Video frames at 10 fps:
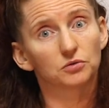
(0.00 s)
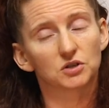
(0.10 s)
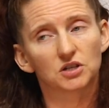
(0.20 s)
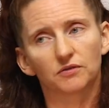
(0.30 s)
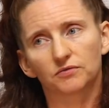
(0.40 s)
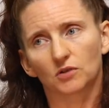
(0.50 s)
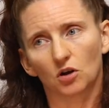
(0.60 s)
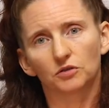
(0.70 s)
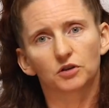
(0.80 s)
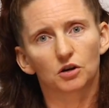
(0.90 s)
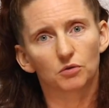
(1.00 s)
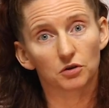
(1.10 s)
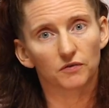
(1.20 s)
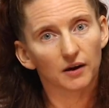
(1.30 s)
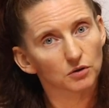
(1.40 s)
which I've called the
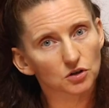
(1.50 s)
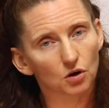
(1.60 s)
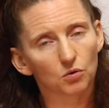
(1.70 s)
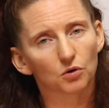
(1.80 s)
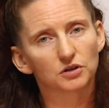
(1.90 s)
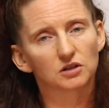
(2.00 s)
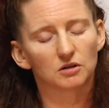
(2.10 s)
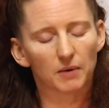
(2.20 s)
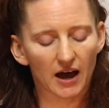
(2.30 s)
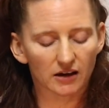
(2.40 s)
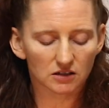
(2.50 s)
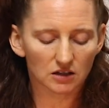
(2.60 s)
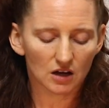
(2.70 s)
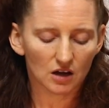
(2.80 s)
coronavirus cohort in the past.